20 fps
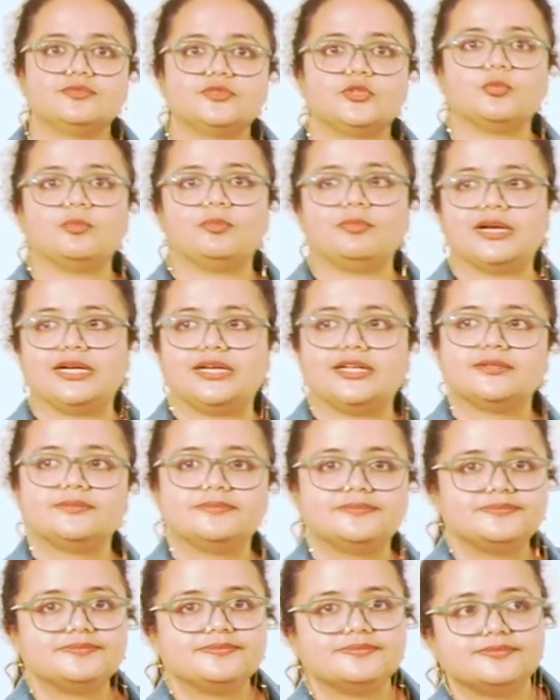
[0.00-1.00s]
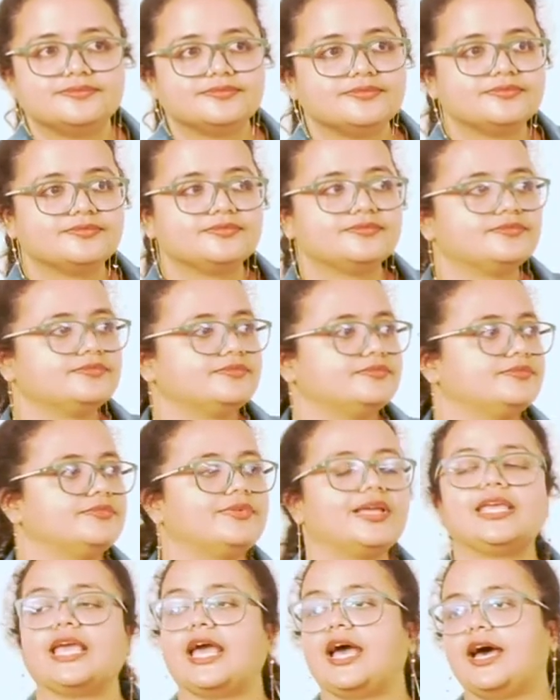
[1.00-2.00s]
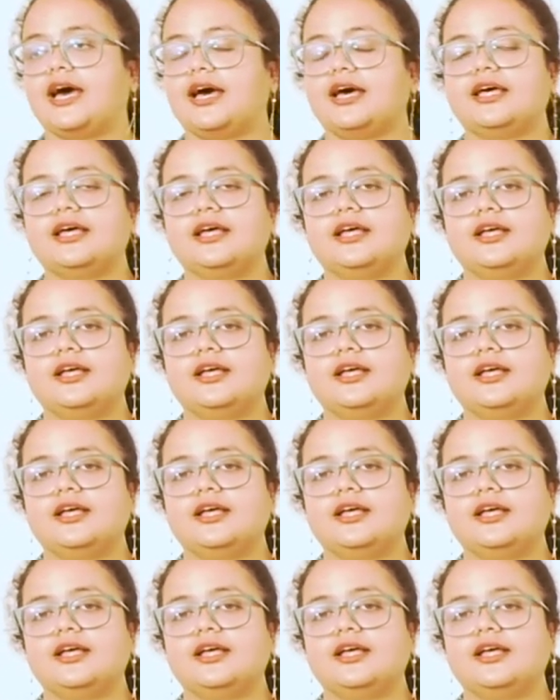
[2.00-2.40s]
Tumbad. Yeah.